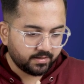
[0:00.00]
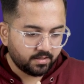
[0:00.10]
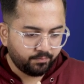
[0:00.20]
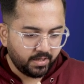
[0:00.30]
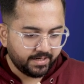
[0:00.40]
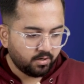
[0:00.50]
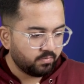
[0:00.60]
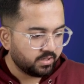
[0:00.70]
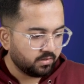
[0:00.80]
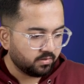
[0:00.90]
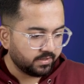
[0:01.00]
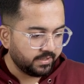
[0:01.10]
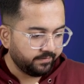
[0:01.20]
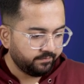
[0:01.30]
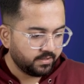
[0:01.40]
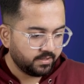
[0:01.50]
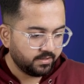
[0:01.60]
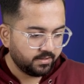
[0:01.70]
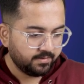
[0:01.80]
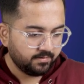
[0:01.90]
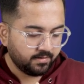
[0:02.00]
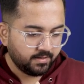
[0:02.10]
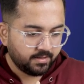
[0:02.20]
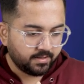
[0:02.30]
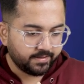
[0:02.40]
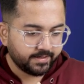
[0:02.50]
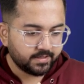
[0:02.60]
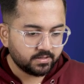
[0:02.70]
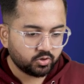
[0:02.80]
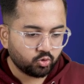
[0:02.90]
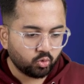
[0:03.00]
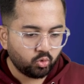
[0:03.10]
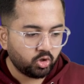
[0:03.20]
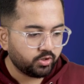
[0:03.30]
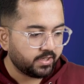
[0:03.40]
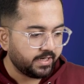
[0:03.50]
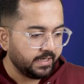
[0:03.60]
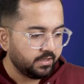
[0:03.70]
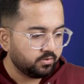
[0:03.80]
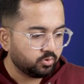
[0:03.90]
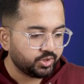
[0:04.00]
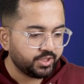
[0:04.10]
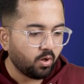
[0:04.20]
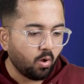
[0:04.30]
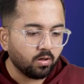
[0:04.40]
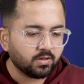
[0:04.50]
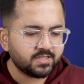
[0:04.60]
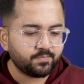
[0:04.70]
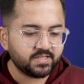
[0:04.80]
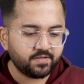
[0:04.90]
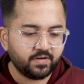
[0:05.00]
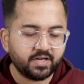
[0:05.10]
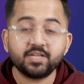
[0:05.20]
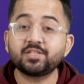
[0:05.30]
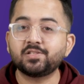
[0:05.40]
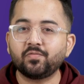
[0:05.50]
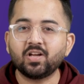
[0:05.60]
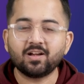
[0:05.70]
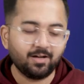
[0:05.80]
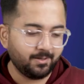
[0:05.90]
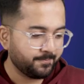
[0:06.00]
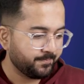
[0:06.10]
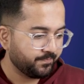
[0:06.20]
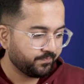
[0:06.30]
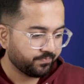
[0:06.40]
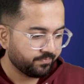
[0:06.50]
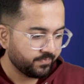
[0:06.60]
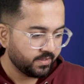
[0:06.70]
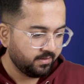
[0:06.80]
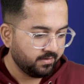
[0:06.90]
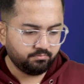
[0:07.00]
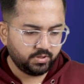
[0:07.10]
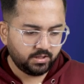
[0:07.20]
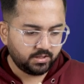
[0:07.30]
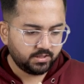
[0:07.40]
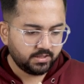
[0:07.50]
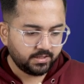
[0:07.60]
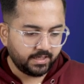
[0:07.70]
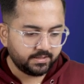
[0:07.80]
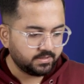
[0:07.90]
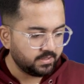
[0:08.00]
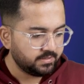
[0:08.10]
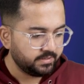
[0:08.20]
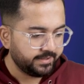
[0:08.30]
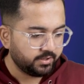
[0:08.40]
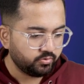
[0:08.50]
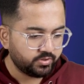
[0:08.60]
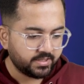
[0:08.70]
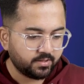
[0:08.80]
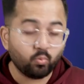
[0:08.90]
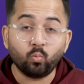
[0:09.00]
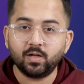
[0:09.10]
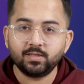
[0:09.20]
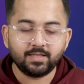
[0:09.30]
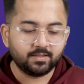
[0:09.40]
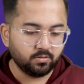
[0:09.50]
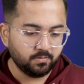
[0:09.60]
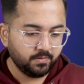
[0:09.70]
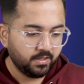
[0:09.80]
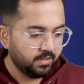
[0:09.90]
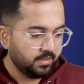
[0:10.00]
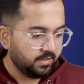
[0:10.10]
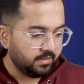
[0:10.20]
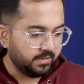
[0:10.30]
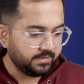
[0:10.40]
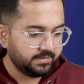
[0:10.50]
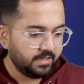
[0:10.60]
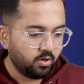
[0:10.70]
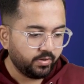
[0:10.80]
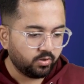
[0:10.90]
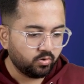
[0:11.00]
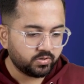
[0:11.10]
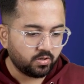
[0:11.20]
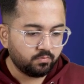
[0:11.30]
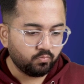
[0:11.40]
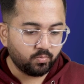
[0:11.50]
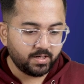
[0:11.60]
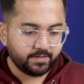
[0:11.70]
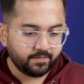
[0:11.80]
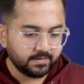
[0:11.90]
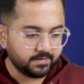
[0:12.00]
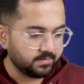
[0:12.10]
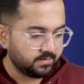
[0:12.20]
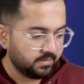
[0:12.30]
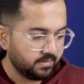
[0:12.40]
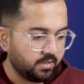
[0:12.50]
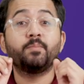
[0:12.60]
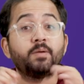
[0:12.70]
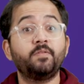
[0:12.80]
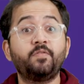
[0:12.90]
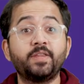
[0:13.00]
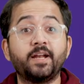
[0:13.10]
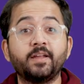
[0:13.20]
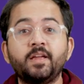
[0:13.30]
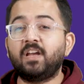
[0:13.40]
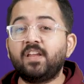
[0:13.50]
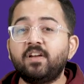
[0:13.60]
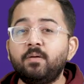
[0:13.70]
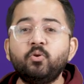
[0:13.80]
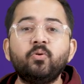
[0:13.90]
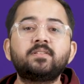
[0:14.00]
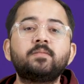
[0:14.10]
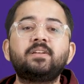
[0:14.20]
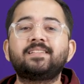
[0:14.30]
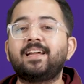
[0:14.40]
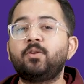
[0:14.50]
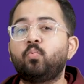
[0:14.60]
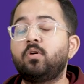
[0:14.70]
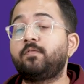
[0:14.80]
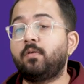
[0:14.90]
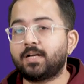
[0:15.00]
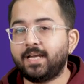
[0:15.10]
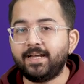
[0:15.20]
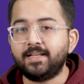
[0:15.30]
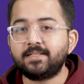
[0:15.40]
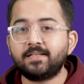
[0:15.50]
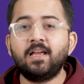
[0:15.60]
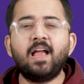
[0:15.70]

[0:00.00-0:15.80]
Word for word: and the buy now button on the left and I can scroll on the right to see all the specifications of the car. But I just need to check one thing though. Let's see how it looks on mobile devices. But before that, whenever I'm doing some design work for clients,